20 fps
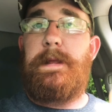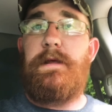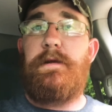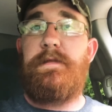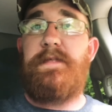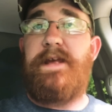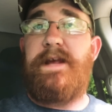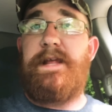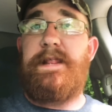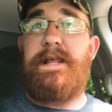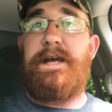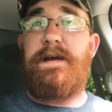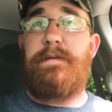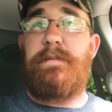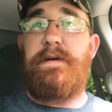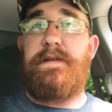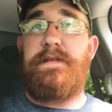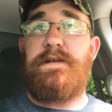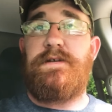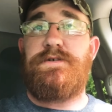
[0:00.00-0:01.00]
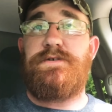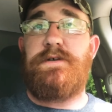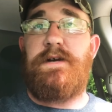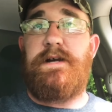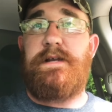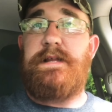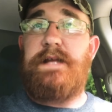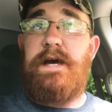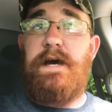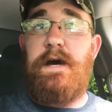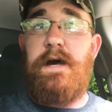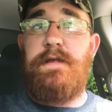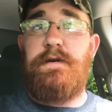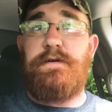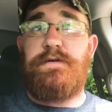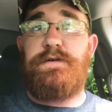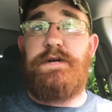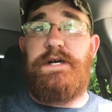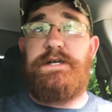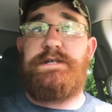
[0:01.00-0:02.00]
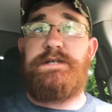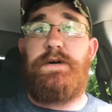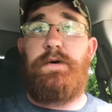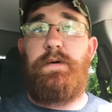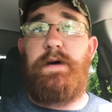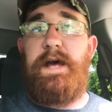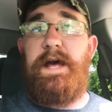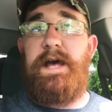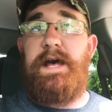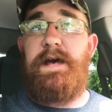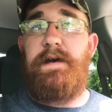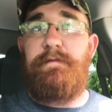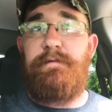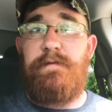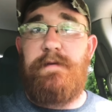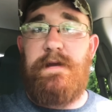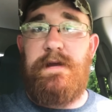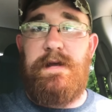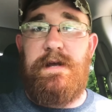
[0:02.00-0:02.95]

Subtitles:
Another thing I like about this truck that other trucks don't have,